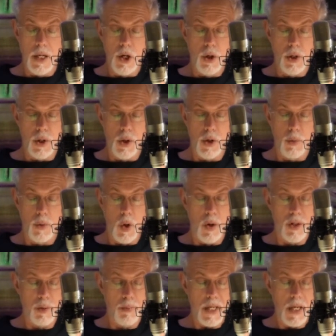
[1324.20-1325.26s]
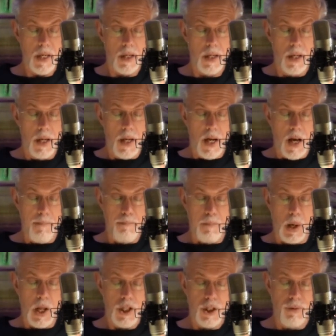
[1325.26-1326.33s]
he returned with all speed, and
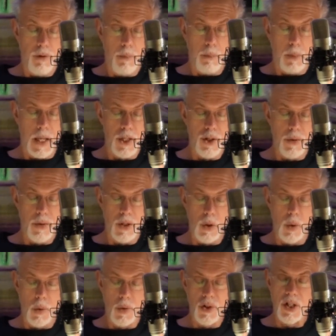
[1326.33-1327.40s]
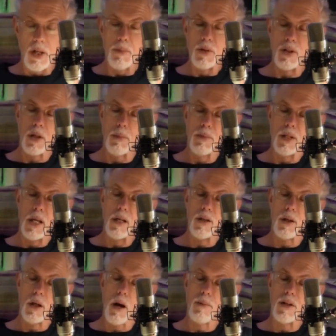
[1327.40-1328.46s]
blushed for pleasure at the old seaman's
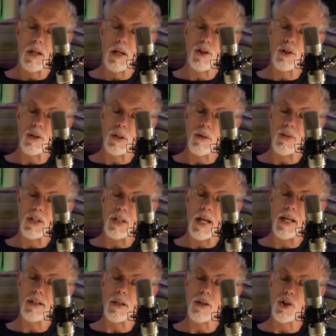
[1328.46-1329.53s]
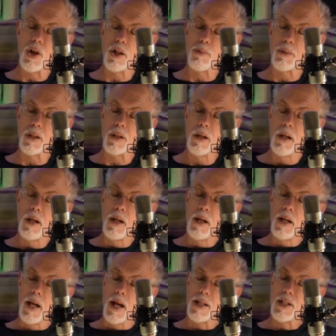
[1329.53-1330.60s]
commendations of his taste and judgment,
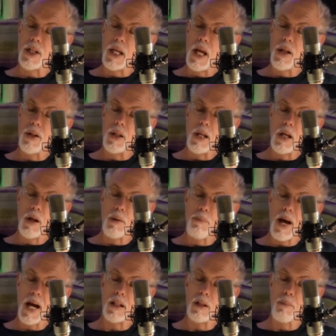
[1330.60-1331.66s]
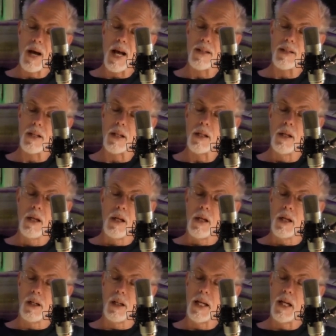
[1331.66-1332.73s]
as together they unpacked the basket
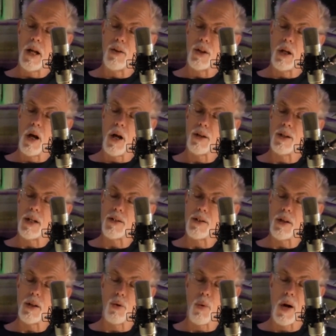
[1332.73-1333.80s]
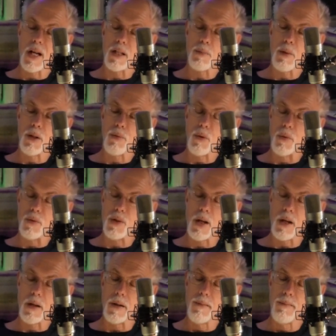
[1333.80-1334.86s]
and laid out the contents on the grass by the
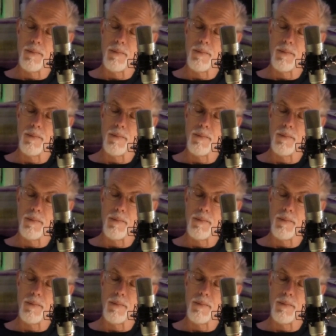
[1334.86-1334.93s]
roadside.